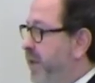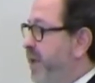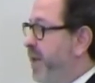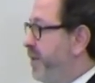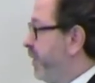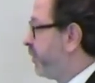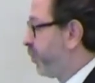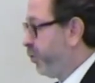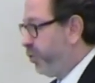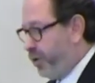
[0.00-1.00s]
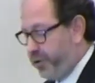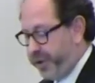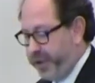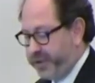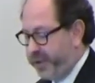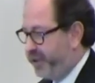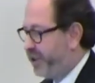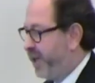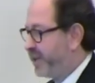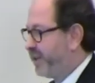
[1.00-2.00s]
Is it true or is it uh,
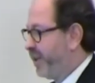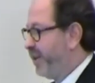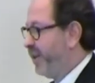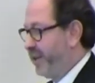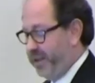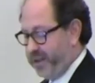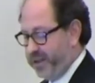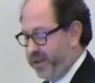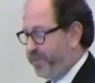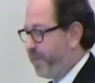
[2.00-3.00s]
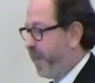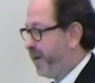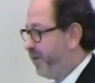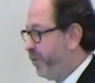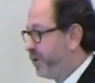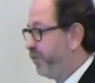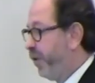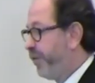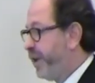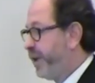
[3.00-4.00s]
just uh, uh,
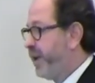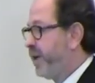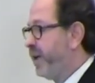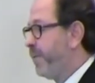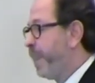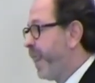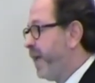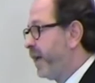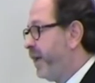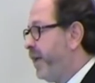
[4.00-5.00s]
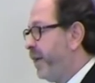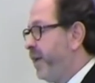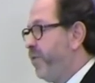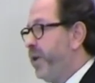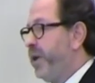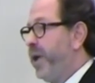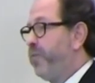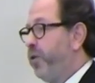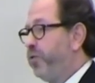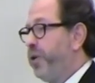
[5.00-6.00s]
wishful thinking? clearly, we,
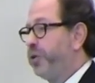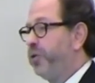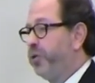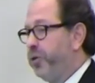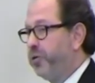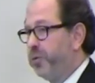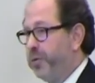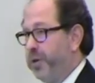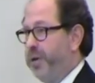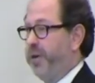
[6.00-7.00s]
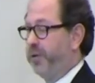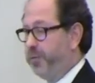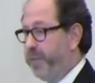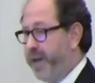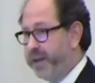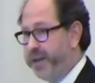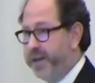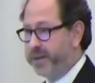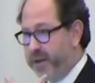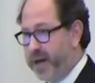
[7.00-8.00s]
and what we should do to make
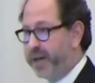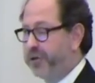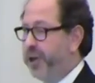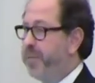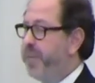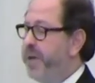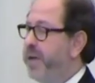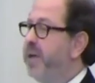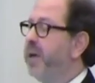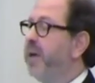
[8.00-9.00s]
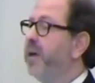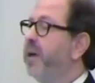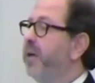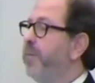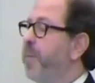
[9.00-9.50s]
this uh, actually be uh,